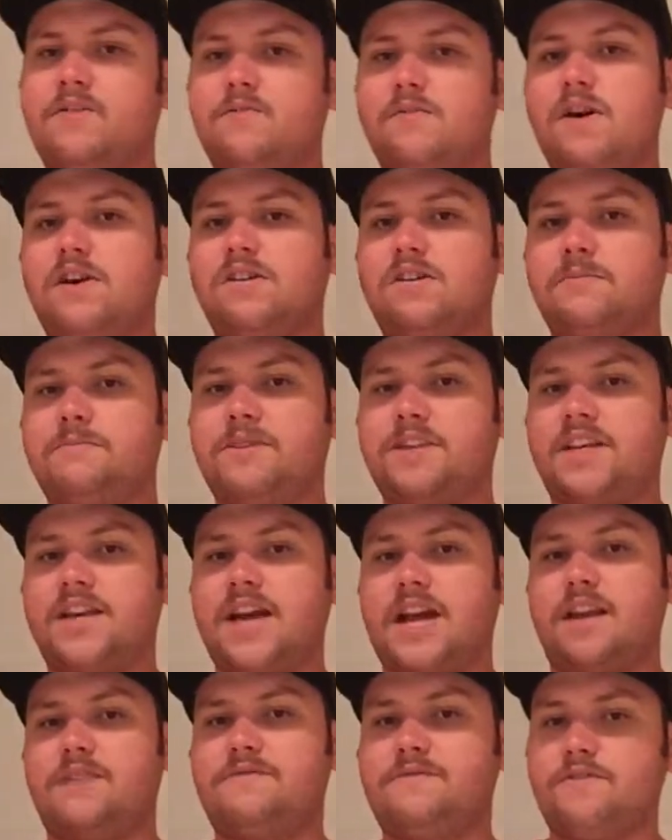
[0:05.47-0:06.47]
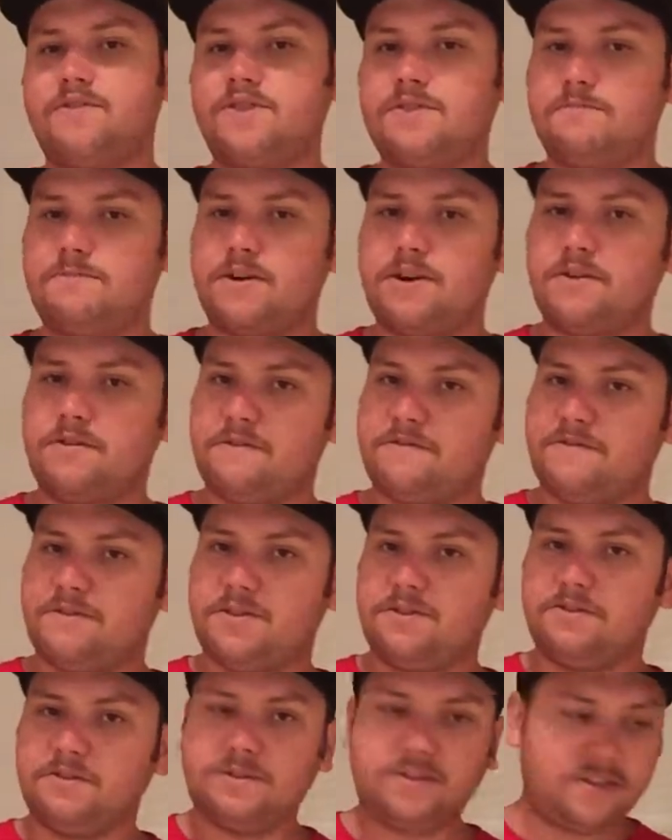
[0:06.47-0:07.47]
and welcome to California Beer
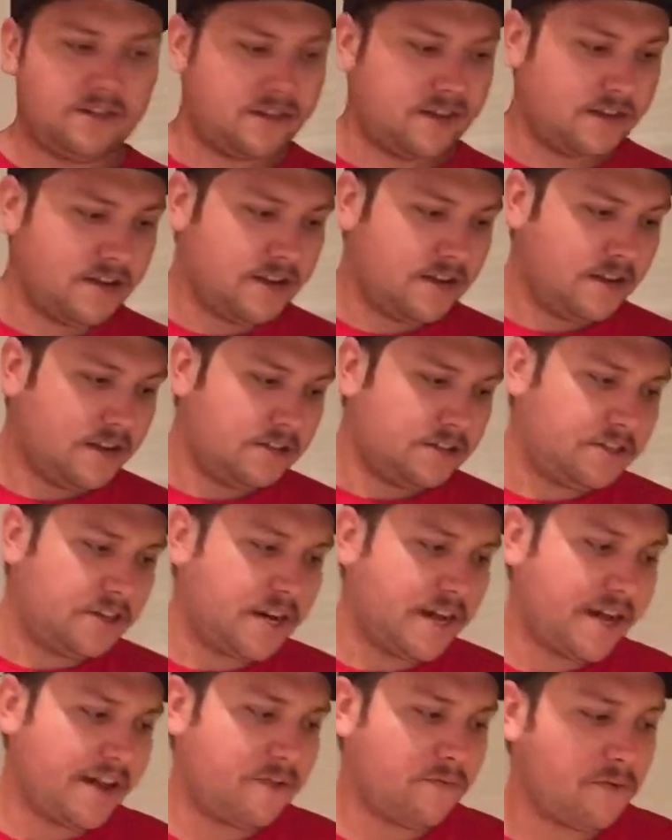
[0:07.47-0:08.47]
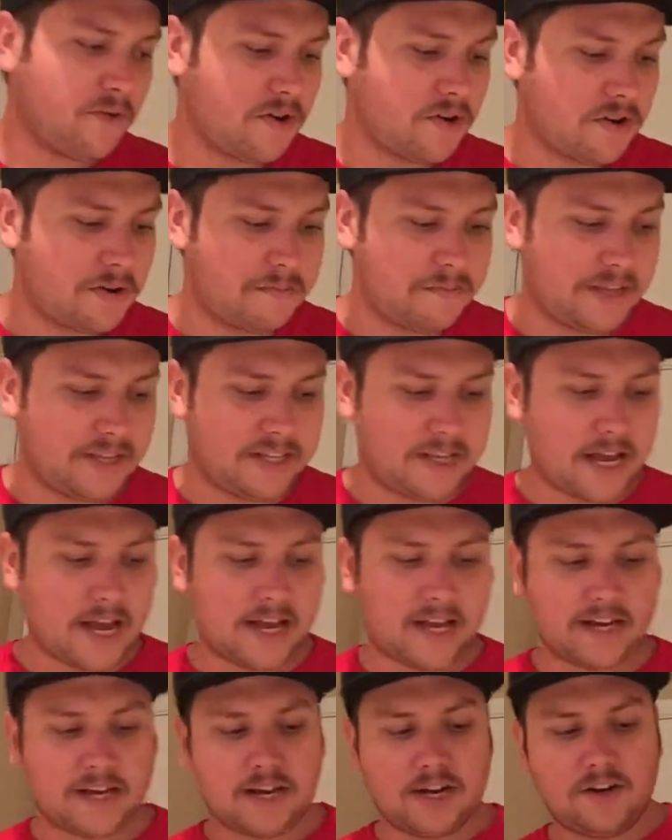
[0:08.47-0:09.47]
Reviews. Today we're going to be
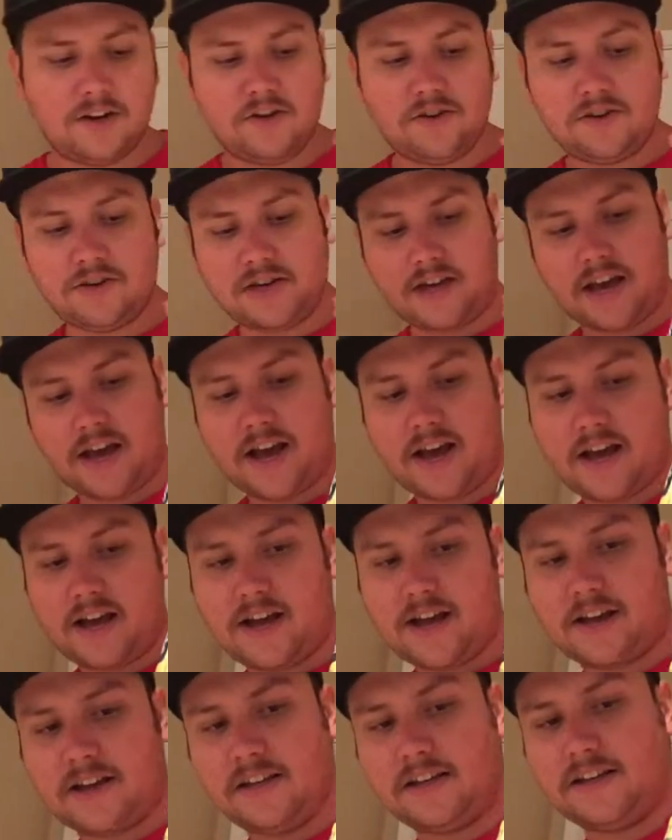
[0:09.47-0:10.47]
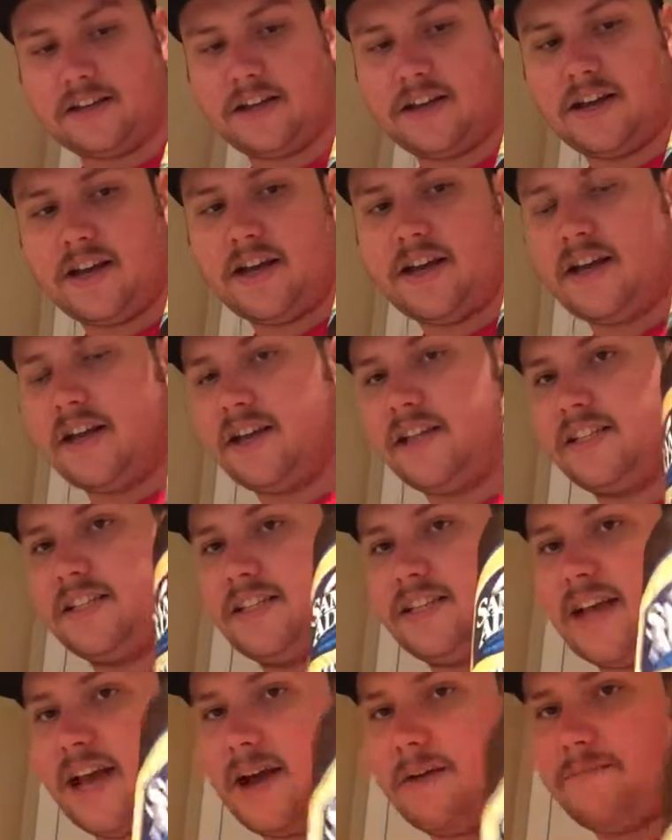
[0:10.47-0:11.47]
taking a look at
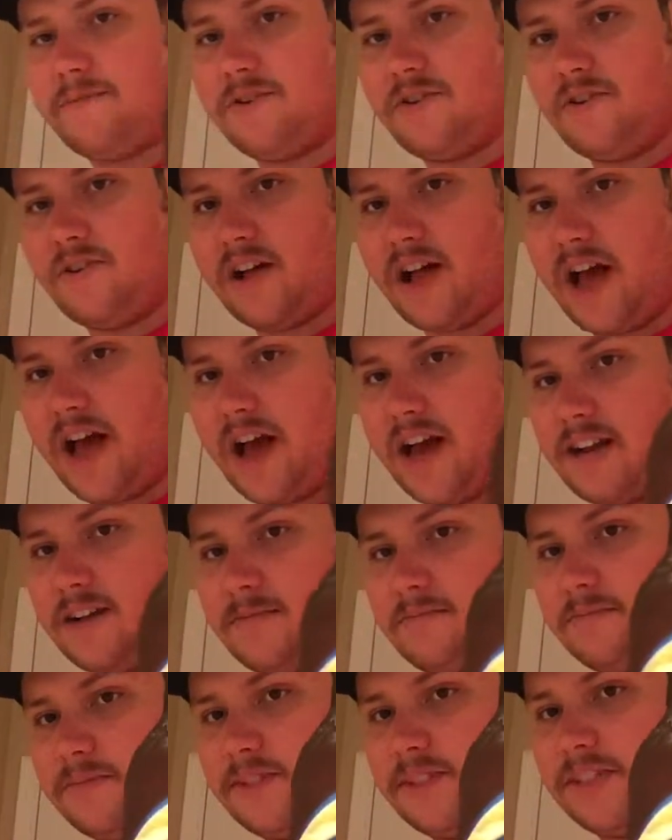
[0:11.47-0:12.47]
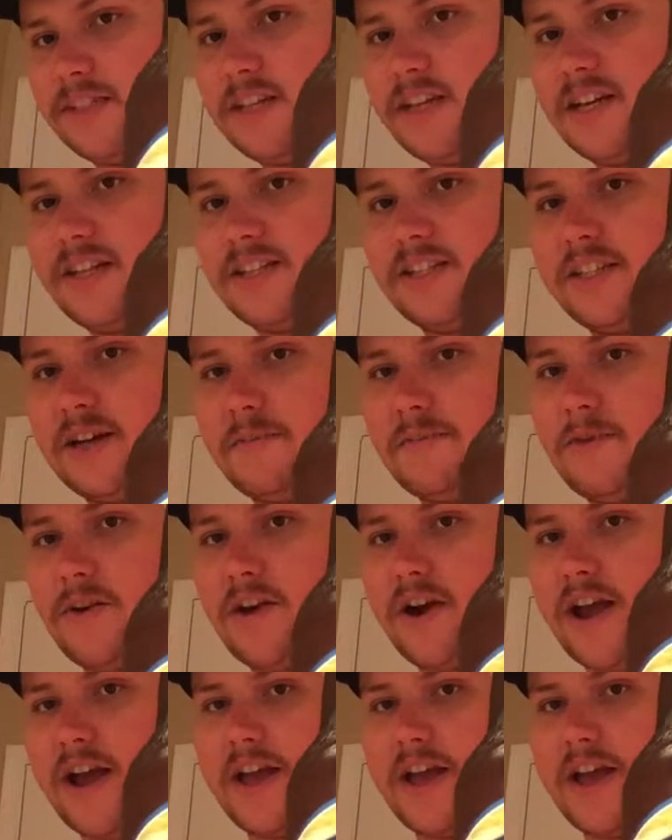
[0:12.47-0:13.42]
Samuel Adams Summer